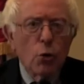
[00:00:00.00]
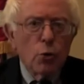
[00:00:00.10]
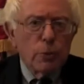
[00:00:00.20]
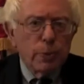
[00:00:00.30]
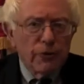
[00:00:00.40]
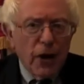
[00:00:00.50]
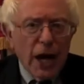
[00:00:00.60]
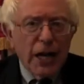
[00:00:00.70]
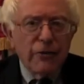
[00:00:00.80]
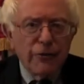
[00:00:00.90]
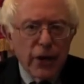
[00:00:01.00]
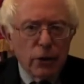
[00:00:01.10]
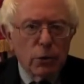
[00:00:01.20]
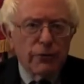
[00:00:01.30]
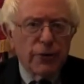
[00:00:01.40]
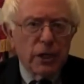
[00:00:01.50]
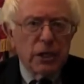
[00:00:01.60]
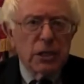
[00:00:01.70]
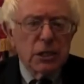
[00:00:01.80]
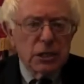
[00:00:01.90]
would provide federal
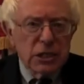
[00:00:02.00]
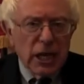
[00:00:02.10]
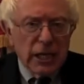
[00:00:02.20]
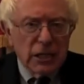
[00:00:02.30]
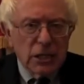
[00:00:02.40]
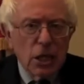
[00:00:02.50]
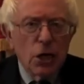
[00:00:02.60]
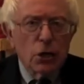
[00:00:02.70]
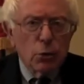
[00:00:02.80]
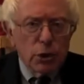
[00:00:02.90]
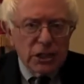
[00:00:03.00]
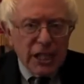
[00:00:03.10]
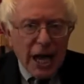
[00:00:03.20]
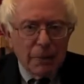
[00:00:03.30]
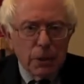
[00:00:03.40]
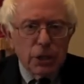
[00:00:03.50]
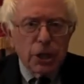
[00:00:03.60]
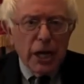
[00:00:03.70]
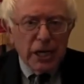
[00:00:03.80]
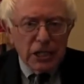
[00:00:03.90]
funding to states to
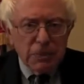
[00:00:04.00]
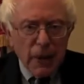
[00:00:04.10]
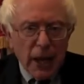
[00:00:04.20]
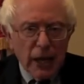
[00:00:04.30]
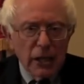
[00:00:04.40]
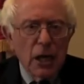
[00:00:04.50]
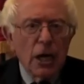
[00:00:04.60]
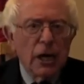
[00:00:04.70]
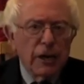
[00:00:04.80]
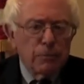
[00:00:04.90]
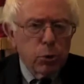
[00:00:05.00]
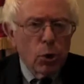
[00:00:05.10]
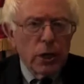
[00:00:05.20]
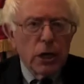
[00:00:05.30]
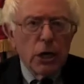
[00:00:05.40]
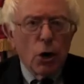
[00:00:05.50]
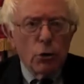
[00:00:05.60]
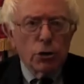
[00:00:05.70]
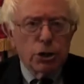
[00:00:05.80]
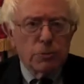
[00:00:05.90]
establish and expand employee
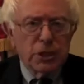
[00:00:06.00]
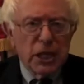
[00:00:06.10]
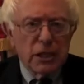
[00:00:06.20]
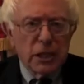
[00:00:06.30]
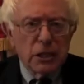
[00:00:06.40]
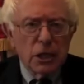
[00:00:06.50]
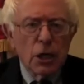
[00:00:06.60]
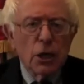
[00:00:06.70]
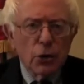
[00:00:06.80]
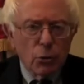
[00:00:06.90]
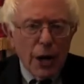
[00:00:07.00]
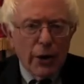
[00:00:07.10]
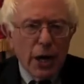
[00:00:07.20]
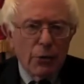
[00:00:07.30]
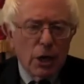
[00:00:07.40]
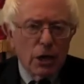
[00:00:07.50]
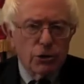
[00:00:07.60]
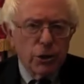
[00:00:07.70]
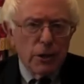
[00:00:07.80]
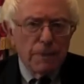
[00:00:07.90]
ownership centers throughout our
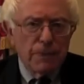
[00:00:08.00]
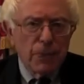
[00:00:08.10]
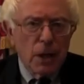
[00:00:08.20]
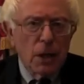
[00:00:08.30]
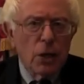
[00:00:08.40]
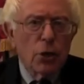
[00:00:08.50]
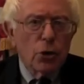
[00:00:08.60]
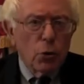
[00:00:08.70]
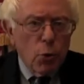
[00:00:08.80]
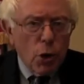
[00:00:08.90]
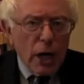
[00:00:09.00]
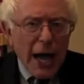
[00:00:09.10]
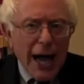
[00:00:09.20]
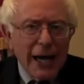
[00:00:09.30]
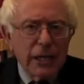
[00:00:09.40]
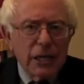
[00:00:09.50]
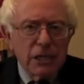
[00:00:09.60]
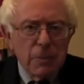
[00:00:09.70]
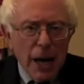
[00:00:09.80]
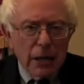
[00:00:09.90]
country. The Work Act
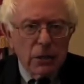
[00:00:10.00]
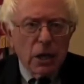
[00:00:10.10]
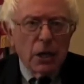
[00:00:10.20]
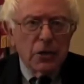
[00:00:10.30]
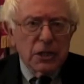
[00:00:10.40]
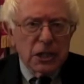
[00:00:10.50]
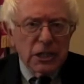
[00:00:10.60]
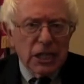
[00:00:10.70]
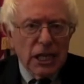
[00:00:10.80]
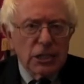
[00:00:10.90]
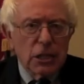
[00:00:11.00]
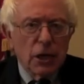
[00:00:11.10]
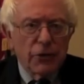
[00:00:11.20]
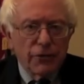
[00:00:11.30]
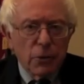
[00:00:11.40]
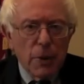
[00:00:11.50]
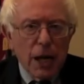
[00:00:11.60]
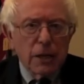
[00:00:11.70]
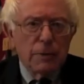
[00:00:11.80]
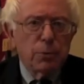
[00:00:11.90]
is modeled on the success of the
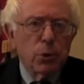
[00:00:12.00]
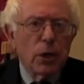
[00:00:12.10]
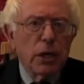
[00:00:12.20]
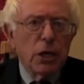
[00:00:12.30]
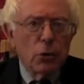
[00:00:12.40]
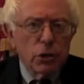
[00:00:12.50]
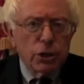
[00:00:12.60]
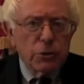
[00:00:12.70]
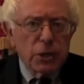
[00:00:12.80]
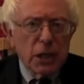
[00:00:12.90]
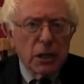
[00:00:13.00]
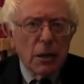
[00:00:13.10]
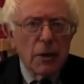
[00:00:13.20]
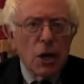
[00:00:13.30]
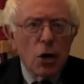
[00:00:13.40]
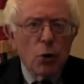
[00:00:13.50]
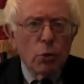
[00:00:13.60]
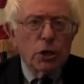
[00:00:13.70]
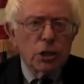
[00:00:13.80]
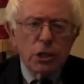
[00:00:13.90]
Vermont Employee Ownership Center,
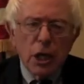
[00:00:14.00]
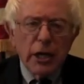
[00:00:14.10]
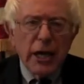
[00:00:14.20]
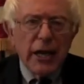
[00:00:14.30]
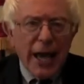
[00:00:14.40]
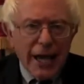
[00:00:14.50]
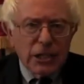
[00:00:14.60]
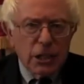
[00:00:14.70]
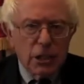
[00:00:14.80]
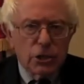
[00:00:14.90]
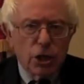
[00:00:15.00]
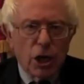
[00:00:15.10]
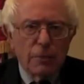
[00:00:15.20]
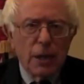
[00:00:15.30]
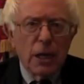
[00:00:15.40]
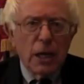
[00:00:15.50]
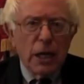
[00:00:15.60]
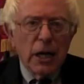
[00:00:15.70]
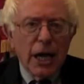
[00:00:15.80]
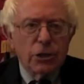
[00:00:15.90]
which has done an excellent job
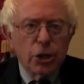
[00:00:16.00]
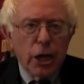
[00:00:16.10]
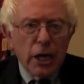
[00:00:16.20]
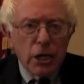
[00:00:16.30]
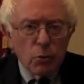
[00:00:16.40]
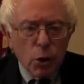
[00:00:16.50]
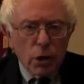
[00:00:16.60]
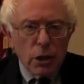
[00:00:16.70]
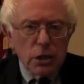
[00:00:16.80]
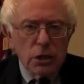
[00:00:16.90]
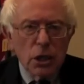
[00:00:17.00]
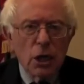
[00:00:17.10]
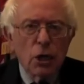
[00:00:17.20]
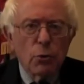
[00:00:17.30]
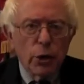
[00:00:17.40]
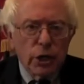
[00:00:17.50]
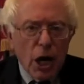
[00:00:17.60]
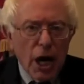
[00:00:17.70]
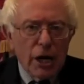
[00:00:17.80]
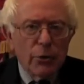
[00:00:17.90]
in educating workers,
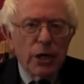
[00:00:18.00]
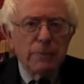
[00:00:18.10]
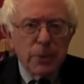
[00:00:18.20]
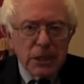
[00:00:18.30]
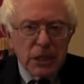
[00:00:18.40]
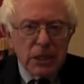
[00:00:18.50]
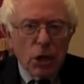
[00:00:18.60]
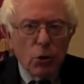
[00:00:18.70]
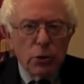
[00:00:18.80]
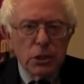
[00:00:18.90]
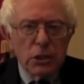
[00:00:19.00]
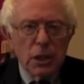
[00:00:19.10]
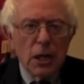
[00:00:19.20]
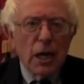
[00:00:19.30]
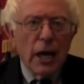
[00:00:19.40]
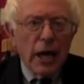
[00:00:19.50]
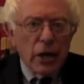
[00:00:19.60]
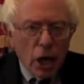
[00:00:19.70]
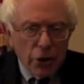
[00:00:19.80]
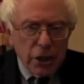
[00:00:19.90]
retiring business owners,
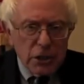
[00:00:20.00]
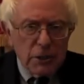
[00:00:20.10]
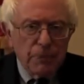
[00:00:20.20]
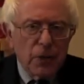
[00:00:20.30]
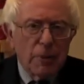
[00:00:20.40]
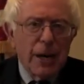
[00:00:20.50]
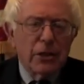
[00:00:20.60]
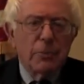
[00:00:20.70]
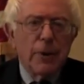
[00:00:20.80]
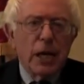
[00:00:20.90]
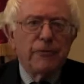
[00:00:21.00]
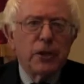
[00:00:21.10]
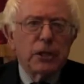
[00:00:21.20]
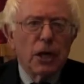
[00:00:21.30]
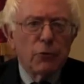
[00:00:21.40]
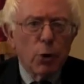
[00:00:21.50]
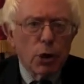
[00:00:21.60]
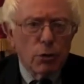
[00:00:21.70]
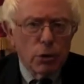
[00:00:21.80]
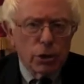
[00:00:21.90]
and others about the benefits of
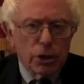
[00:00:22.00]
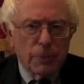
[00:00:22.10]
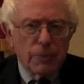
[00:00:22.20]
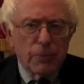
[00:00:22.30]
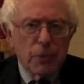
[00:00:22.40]
worker ownership.